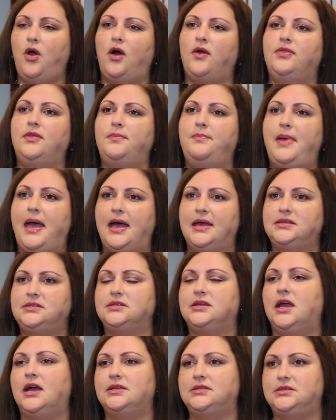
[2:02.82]
on the best
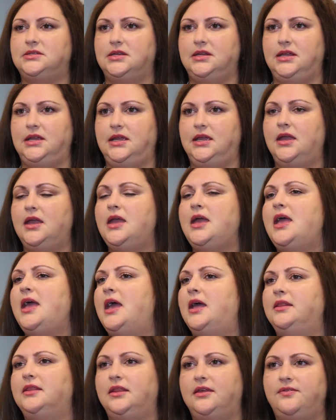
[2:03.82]
custody
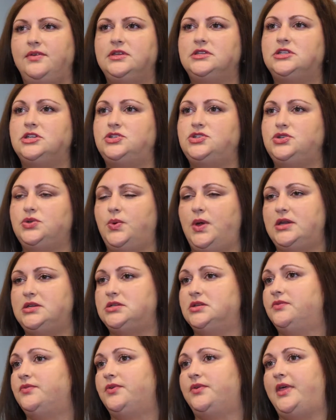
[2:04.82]
and living
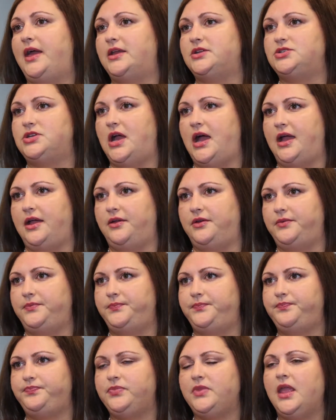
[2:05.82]
situation for that child.
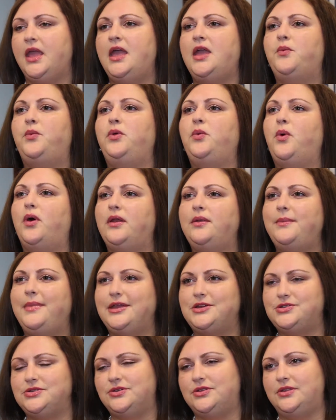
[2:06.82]
We want to make
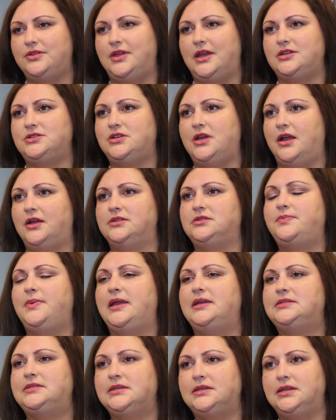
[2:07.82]
sure that that child's
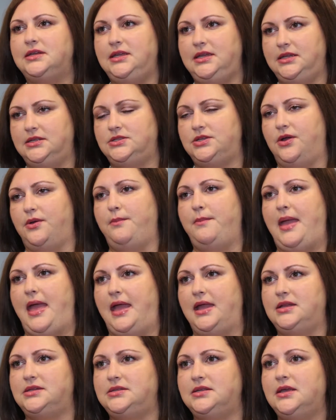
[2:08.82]
basic needs are
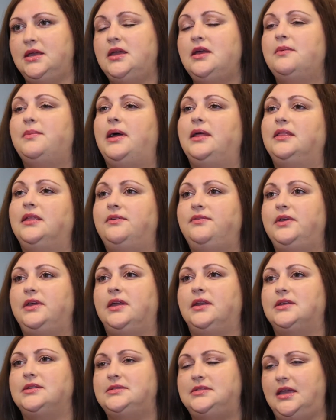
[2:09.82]
met by living
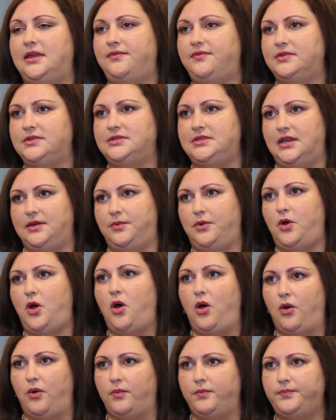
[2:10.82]
in a safe and stable
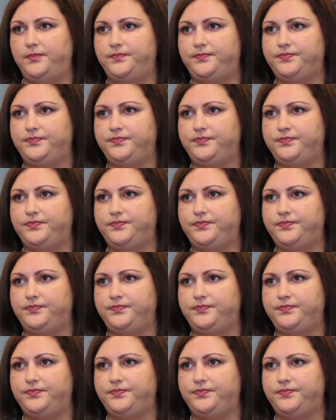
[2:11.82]
home.